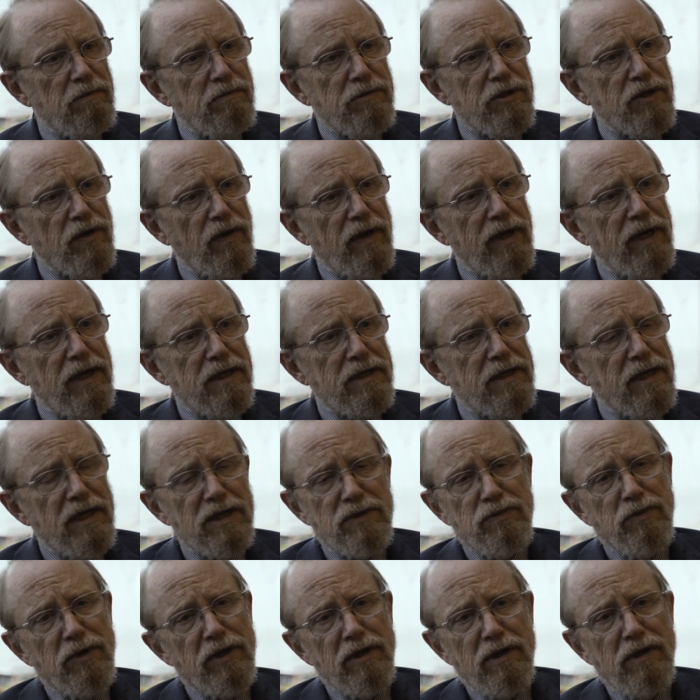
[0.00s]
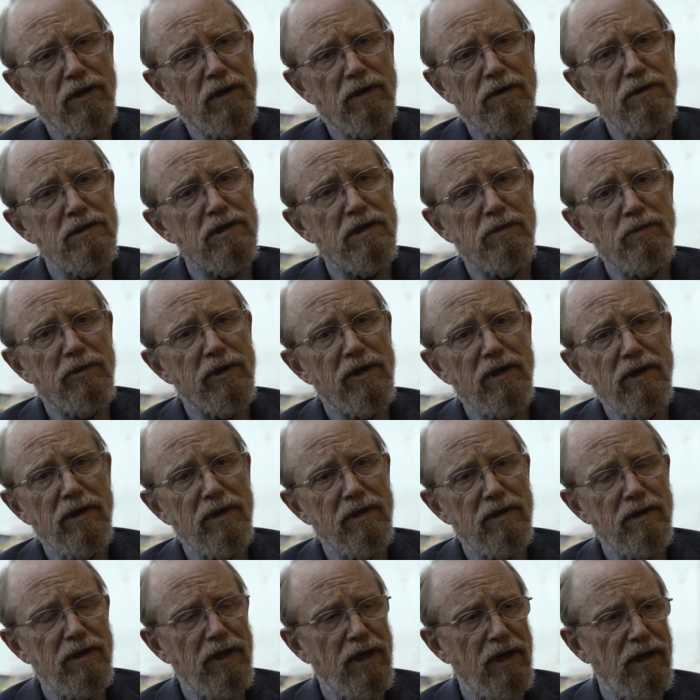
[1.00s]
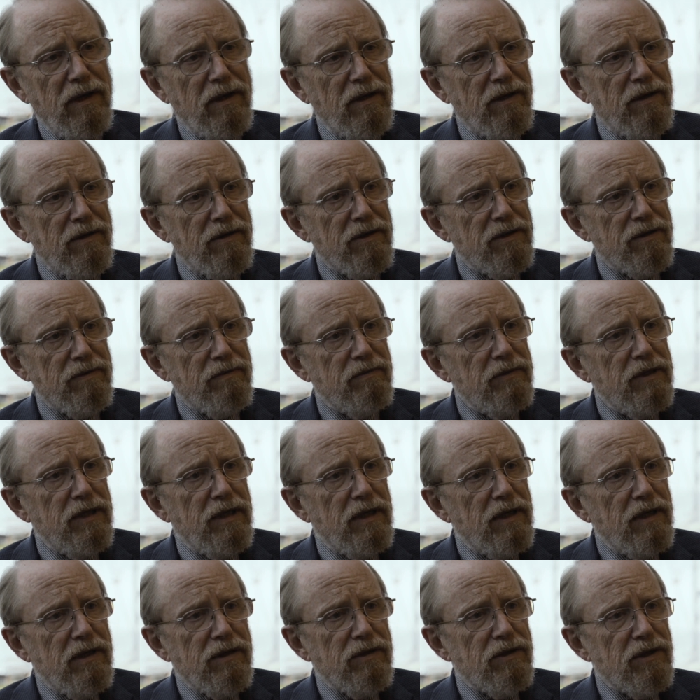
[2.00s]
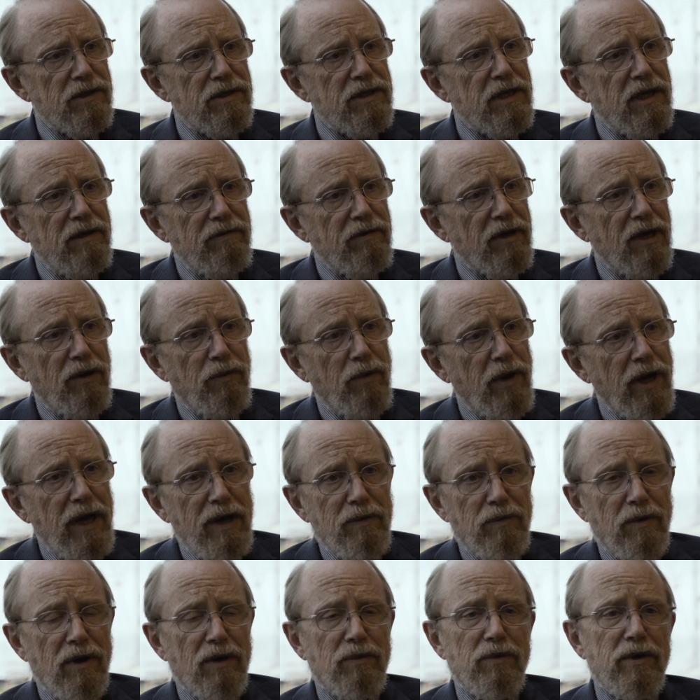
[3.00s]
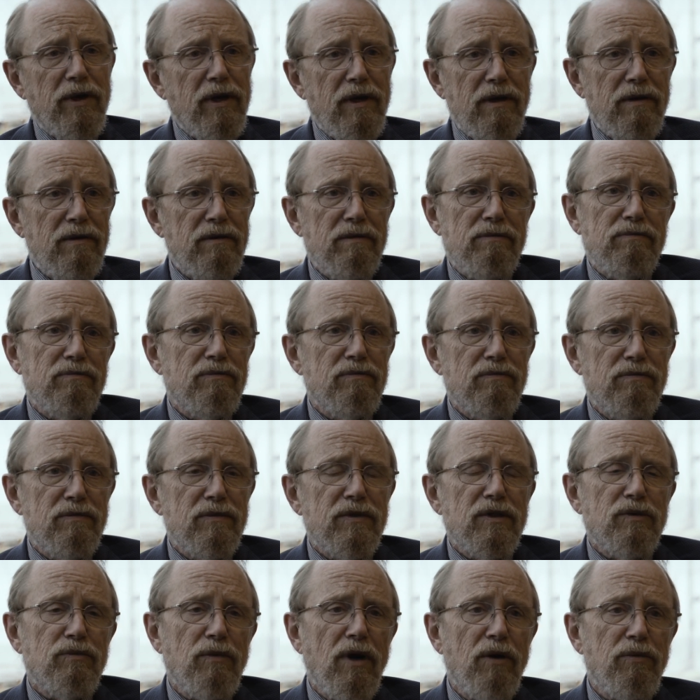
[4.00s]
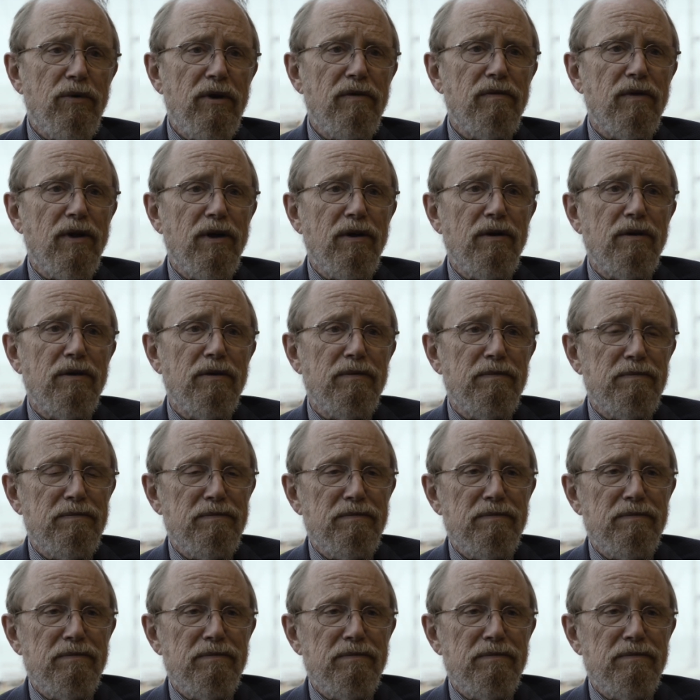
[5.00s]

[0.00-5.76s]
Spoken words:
So I guess that's what occurs to me, and just giving away what we've learned.